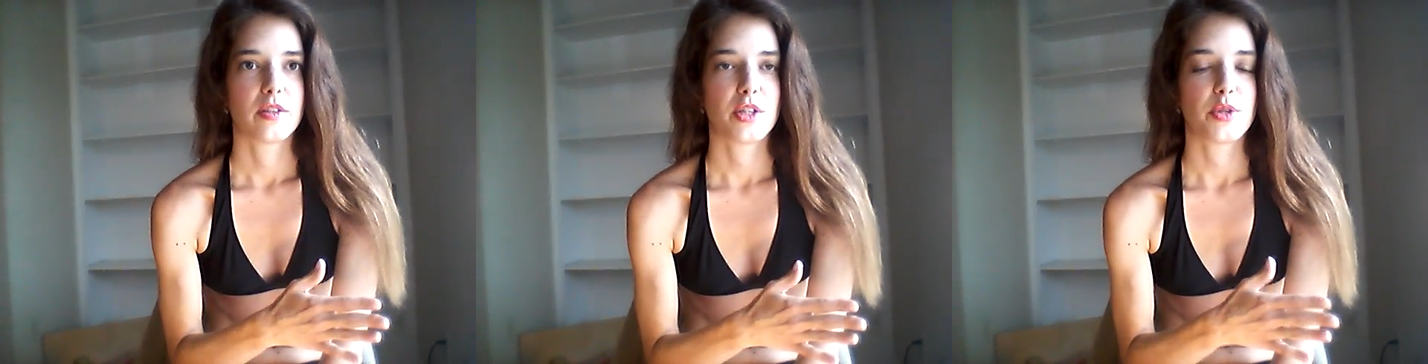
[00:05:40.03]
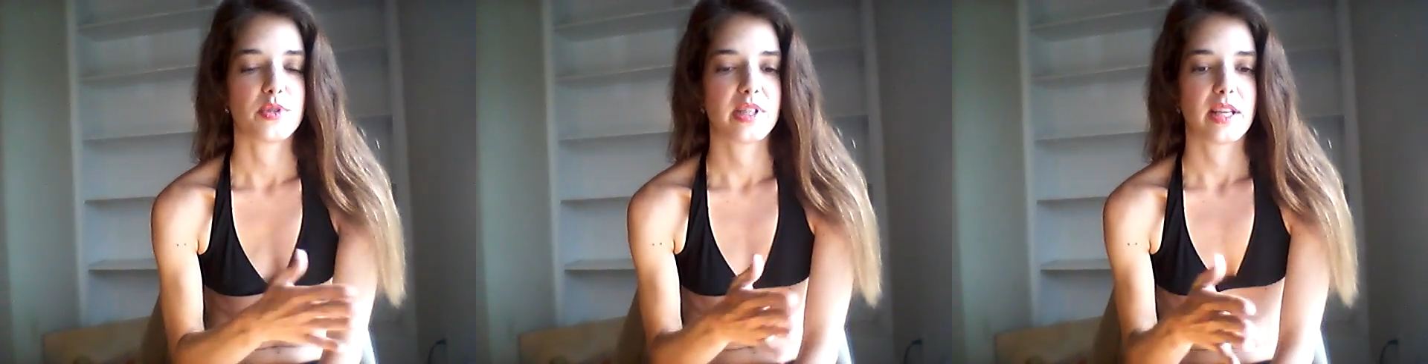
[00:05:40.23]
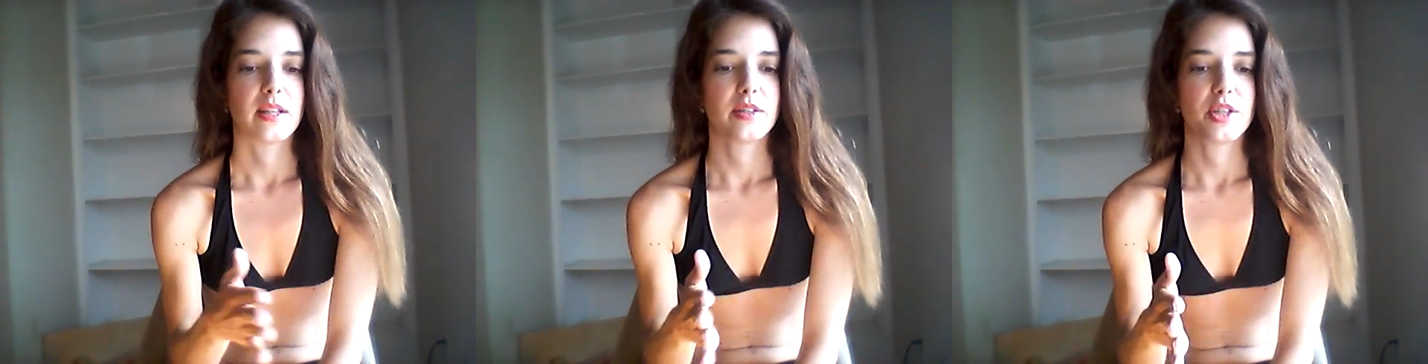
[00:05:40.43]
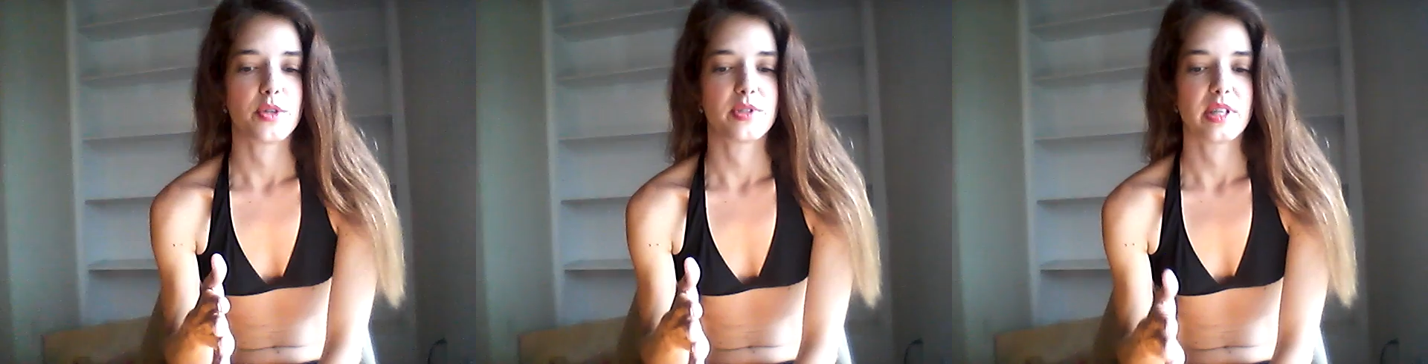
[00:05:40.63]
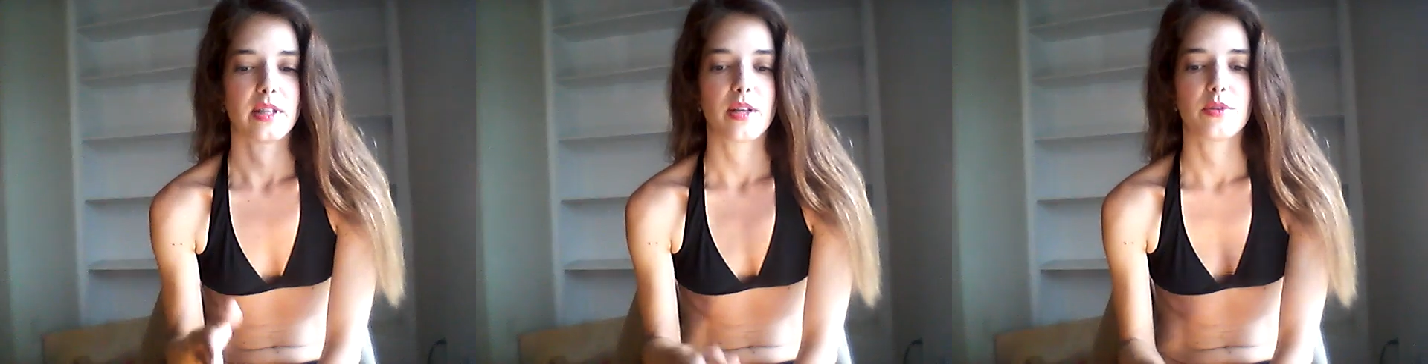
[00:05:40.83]

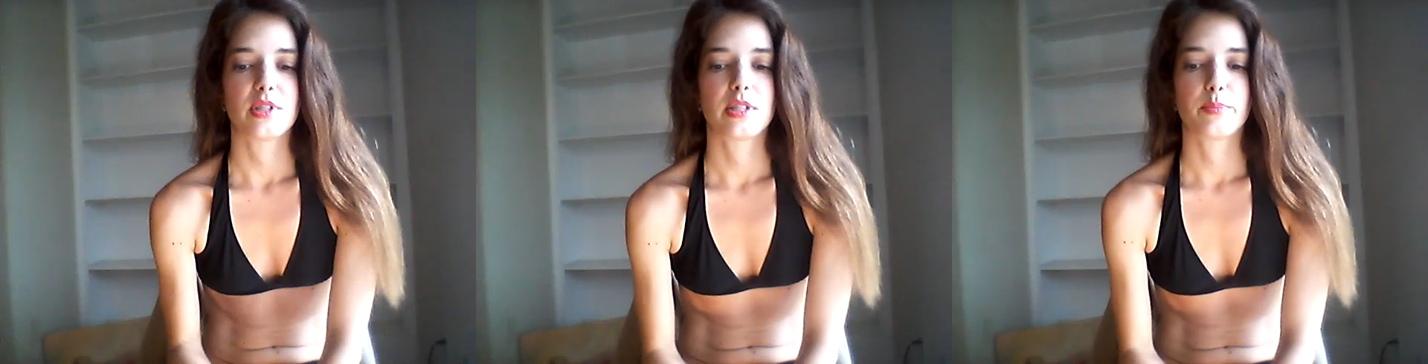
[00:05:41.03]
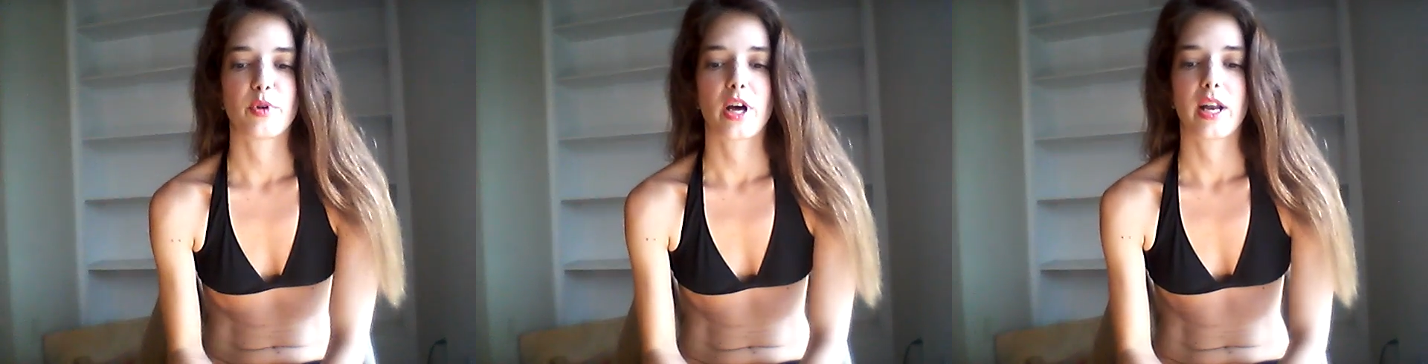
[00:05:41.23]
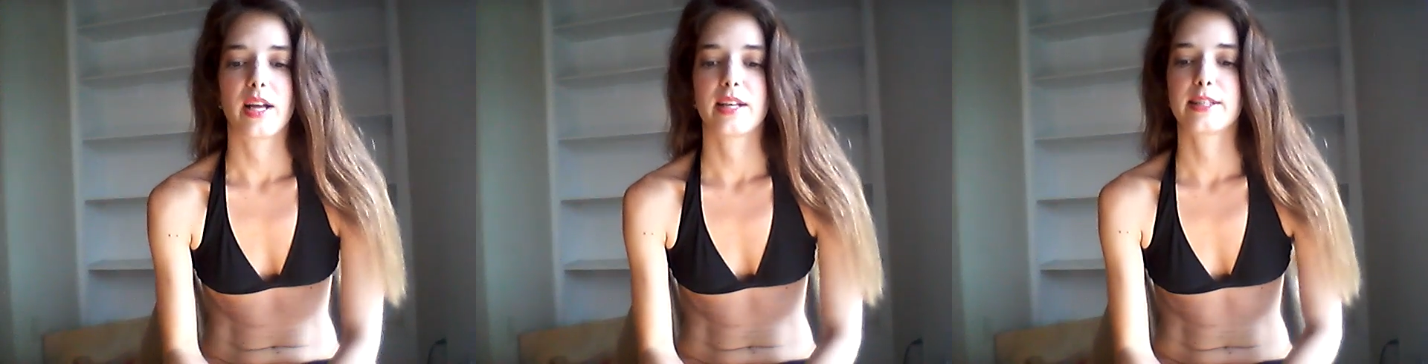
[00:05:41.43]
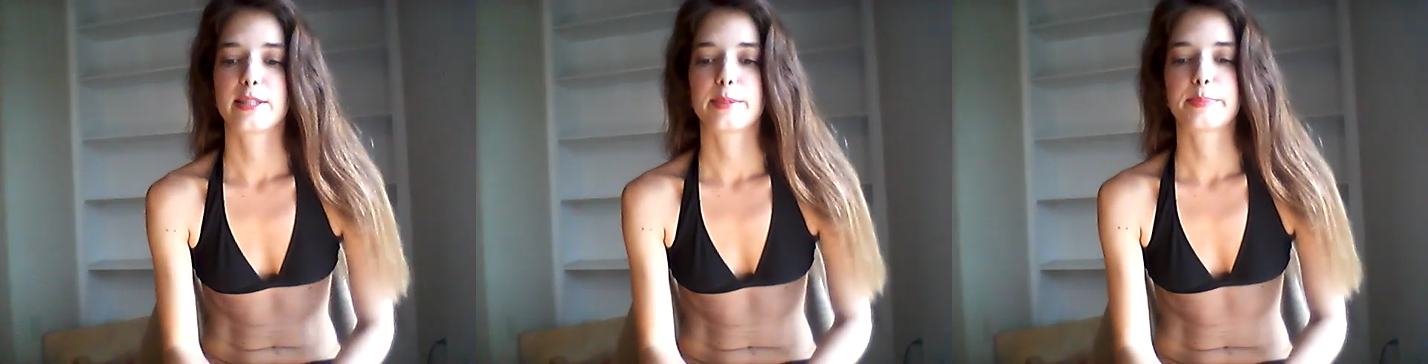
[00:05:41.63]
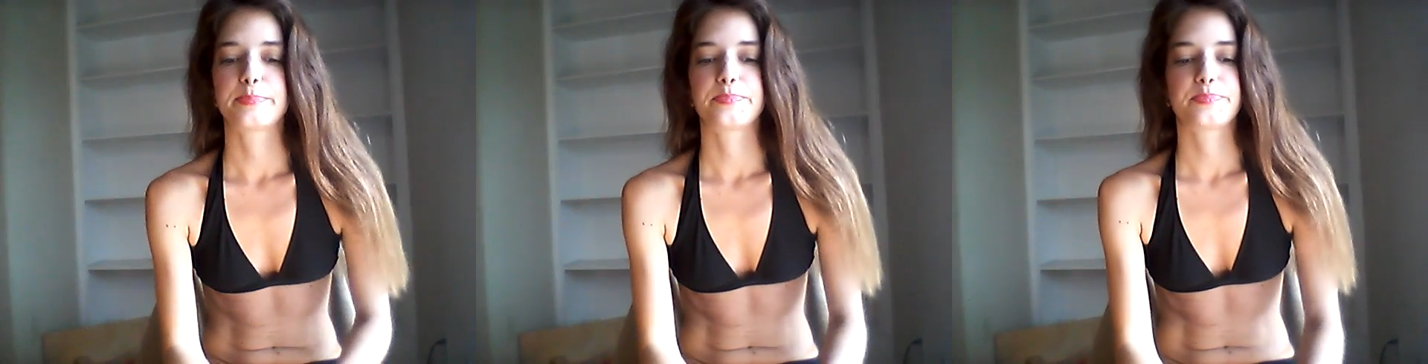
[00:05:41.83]
using those products.